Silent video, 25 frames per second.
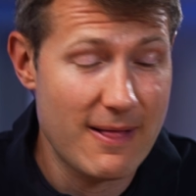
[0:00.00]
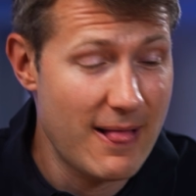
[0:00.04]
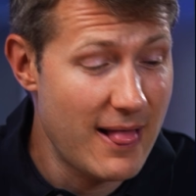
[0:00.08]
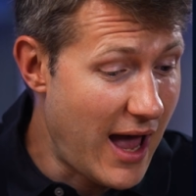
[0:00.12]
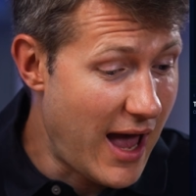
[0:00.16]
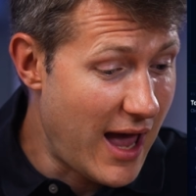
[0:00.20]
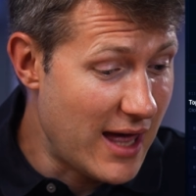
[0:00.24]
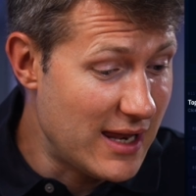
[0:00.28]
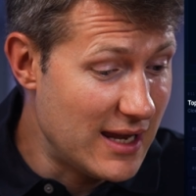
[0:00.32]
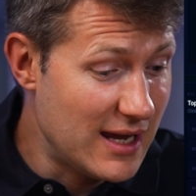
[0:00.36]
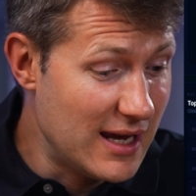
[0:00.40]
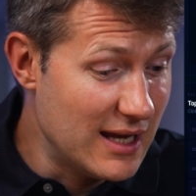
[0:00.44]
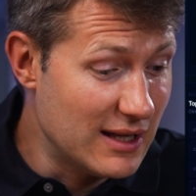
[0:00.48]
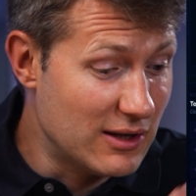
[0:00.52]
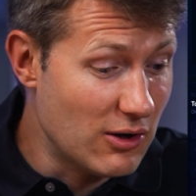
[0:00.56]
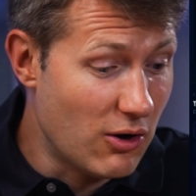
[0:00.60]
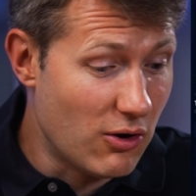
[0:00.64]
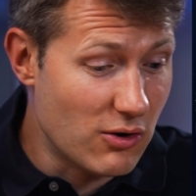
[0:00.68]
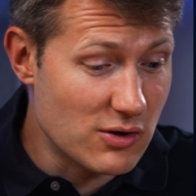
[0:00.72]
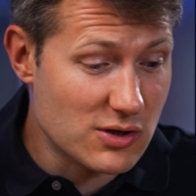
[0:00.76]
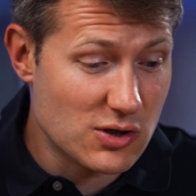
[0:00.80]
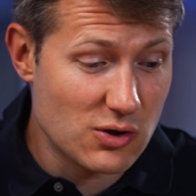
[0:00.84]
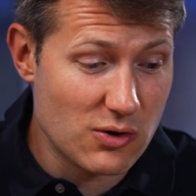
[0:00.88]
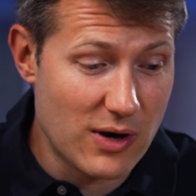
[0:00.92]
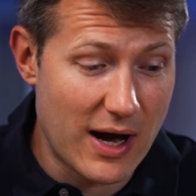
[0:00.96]
And it
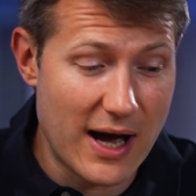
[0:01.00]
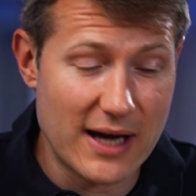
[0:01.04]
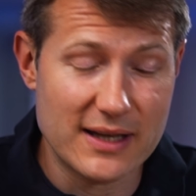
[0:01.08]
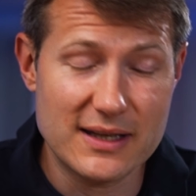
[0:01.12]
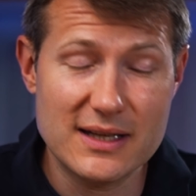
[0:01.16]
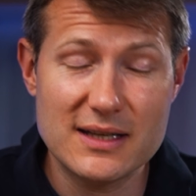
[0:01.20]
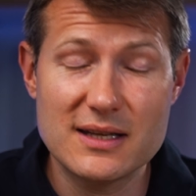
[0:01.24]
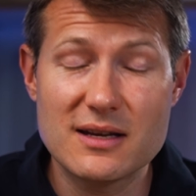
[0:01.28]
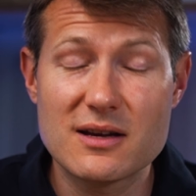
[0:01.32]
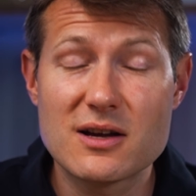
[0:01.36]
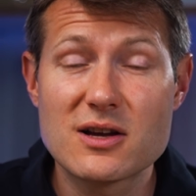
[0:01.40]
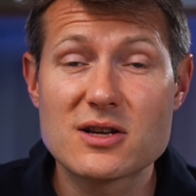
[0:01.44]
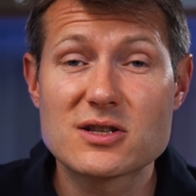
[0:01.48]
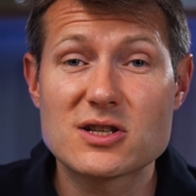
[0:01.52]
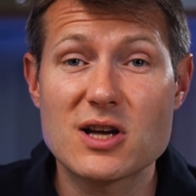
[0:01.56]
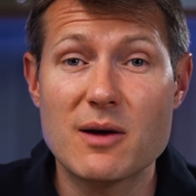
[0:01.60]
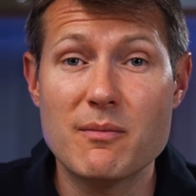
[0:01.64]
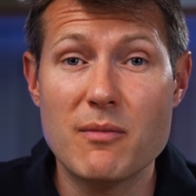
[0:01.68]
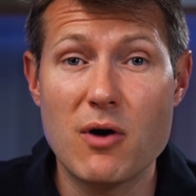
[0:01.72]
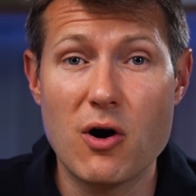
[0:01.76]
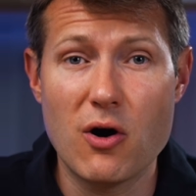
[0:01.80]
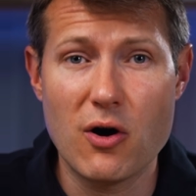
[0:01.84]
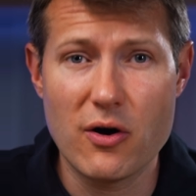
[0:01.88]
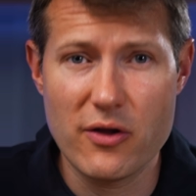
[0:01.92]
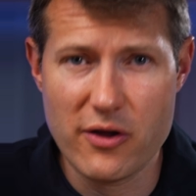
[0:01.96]
also added
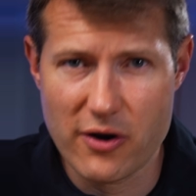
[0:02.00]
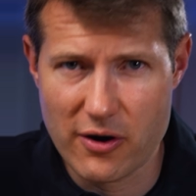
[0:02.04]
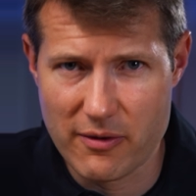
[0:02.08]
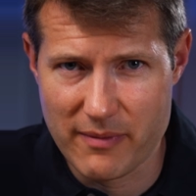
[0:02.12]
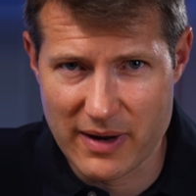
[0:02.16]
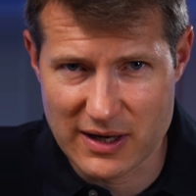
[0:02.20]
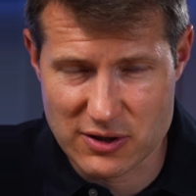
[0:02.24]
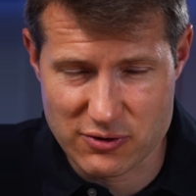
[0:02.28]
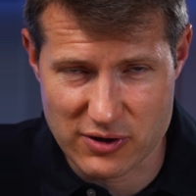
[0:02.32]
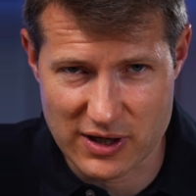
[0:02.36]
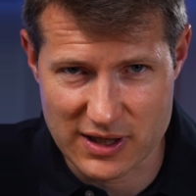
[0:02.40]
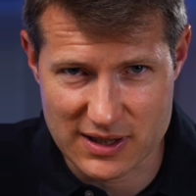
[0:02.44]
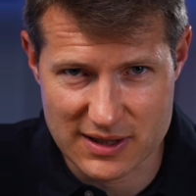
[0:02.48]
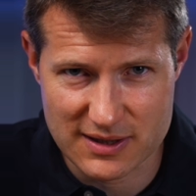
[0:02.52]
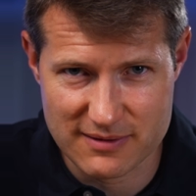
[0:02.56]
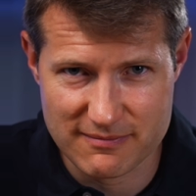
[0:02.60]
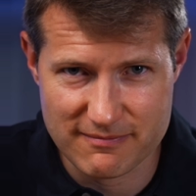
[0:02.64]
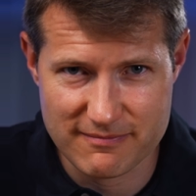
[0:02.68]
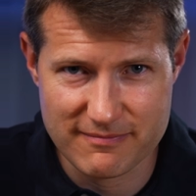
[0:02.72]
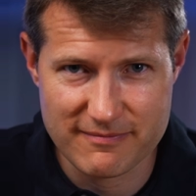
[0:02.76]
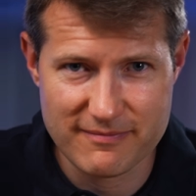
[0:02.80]
some other metrics.